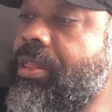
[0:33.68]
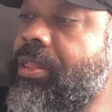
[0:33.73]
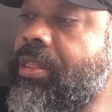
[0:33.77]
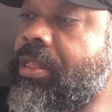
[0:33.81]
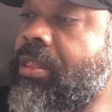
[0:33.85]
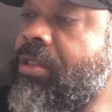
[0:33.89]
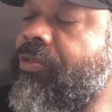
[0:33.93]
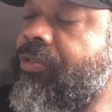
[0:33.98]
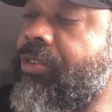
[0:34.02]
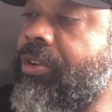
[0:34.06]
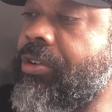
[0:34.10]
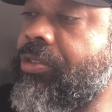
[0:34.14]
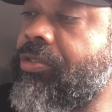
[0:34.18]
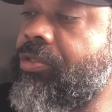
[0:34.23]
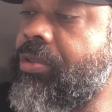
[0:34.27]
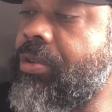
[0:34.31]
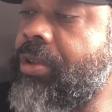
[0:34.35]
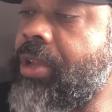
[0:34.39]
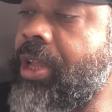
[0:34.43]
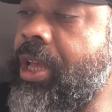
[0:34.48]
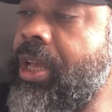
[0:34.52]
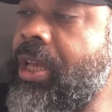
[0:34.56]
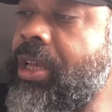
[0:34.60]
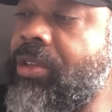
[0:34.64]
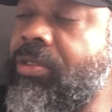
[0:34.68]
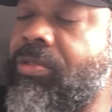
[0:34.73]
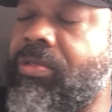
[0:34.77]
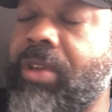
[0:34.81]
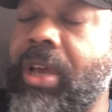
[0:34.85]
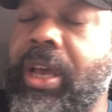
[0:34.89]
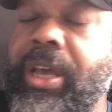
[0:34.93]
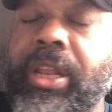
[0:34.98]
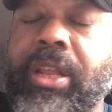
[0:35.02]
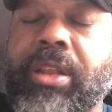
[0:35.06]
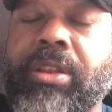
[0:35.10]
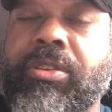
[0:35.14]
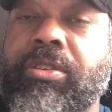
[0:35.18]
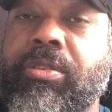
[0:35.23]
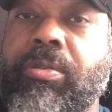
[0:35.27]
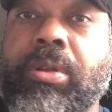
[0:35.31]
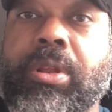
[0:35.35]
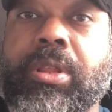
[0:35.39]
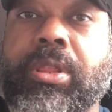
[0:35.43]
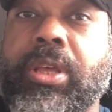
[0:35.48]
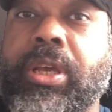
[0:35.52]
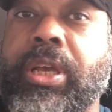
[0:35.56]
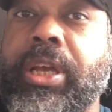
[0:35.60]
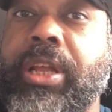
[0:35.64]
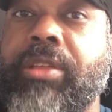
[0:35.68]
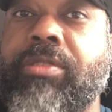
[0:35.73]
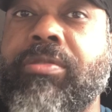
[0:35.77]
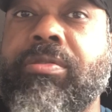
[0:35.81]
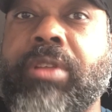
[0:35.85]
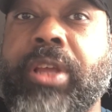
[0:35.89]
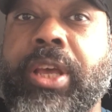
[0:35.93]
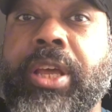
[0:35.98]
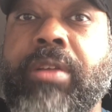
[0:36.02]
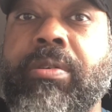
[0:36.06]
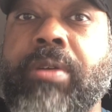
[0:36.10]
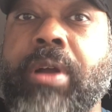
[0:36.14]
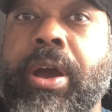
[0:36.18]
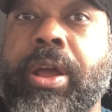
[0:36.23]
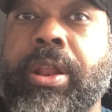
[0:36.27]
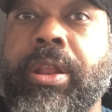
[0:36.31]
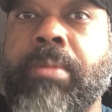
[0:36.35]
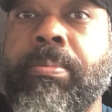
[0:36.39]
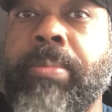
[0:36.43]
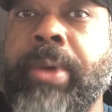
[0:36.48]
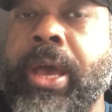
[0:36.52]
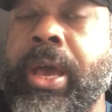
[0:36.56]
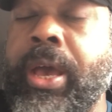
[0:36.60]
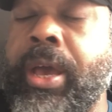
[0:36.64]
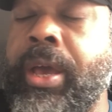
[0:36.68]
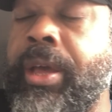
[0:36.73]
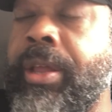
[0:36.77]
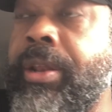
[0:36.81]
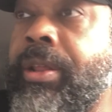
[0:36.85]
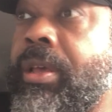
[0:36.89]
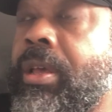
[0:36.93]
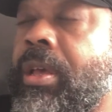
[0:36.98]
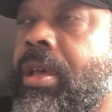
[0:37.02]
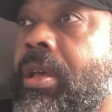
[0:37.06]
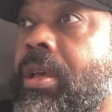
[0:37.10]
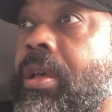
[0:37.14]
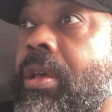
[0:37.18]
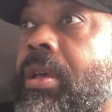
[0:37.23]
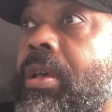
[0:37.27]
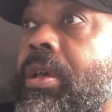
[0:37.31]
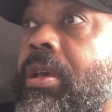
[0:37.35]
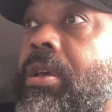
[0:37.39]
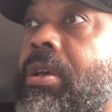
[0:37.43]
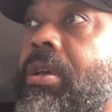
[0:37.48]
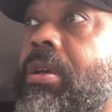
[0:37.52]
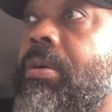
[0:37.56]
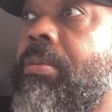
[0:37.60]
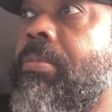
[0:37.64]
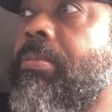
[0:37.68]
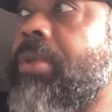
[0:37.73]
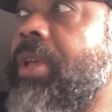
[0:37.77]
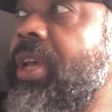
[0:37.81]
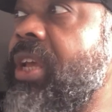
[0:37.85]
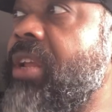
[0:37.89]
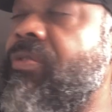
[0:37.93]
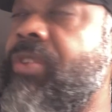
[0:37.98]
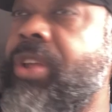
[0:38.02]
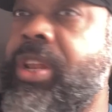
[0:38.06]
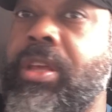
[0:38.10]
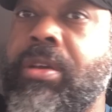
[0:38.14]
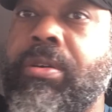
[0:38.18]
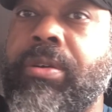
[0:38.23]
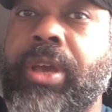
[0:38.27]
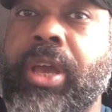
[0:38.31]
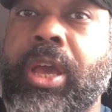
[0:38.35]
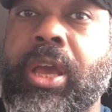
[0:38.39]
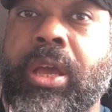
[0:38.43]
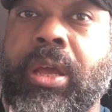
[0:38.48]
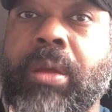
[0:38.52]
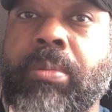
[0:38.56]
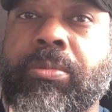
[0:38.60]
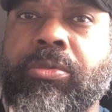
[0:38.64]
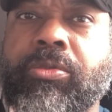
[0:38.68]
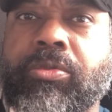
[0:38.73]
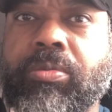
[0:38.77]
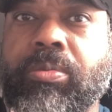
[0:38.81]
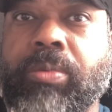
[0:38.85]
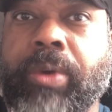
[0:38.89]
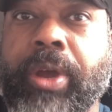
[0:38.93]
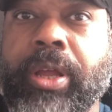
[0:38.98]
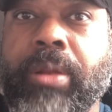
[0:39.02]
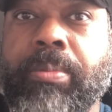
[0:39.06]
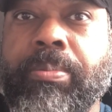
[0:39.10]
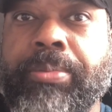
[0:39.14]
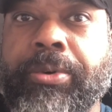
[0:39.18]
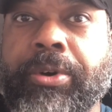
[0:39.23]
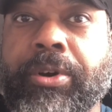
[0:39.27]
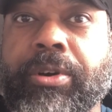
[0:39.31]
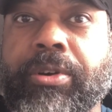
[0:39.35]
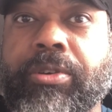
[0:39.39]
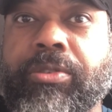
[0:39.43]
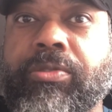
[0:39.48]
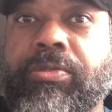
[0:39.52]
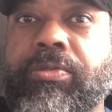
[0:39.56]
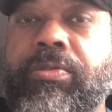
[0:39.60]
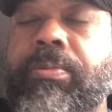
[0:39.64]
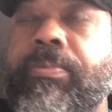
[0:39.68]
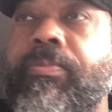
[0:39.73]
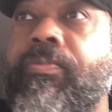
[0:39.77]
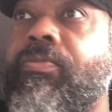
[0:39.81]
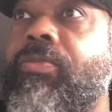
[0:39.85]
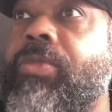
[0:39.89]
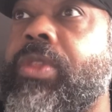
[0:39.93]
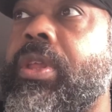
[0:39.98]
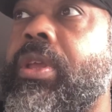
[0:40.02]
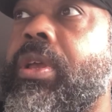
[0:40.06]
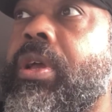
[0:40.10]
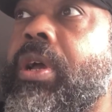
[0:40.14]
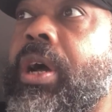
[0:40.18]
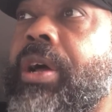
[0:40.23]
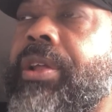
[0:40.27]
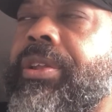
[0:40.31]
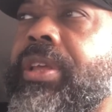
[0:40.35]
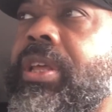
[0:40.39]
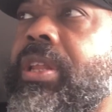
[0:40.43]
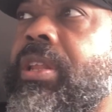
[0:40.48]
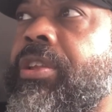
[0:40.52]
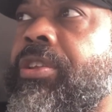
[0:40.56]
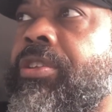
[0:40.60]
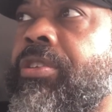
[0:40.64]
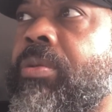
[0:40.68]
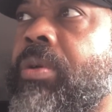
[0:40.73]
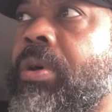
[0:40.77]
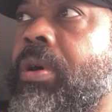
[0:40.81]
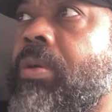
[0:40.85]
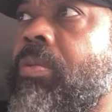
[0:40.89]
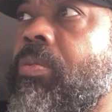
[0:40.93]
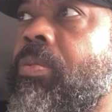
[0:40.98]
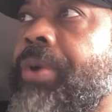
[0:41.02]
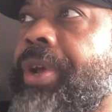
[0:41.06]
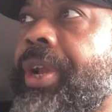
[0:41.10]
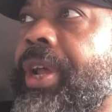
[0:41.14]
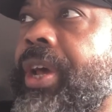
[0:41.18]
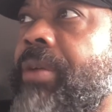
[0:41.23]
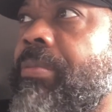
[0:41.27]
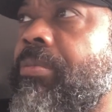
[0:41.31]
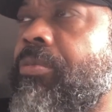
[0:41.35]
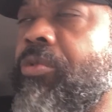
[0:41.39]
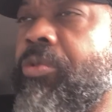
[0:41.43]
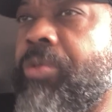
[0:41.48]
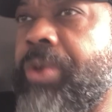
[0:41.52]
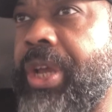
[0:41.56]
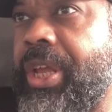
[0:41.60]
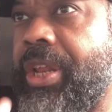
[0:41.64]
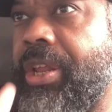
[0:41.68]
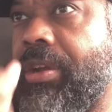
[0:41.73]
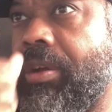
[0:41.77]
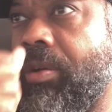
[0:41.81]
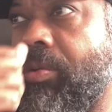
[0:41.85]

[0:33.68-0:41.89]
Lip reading: the first few days I didn't do anything. I just laid around in bed, played video games, read books. I'll need to do what I'm reading or